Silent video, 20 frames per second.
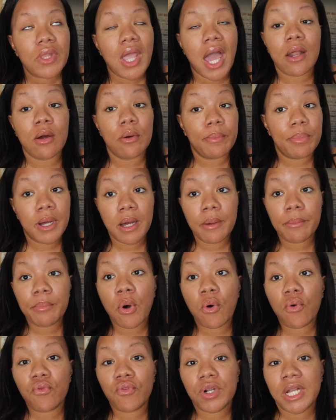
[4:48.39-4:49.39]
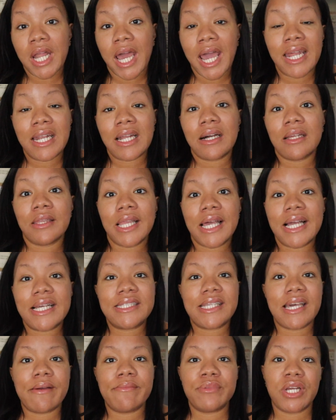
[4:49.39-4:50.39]
I don't pump overnight
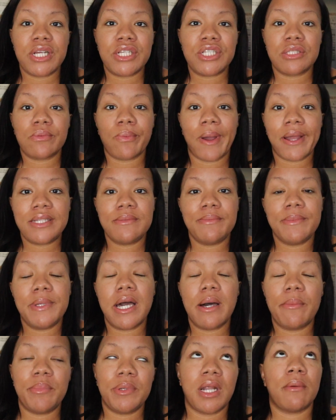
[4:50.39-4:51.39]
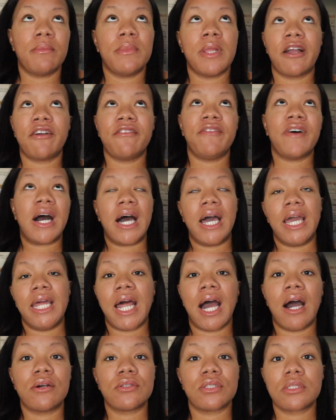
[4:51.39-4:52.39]
unless MJ just wakes me up and I'm like,
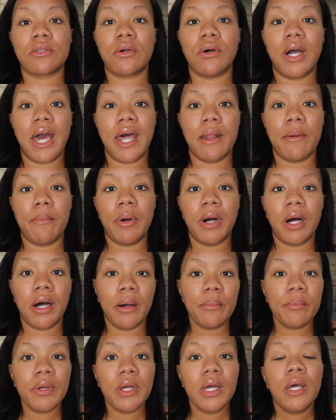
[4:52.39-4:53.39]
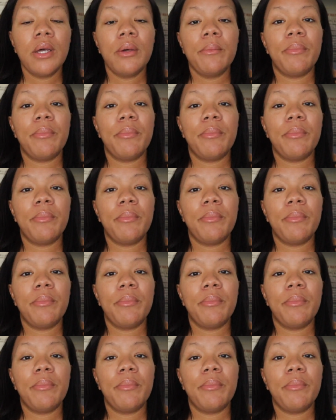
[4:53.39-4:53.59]
fine, I'll just go ahead and pump.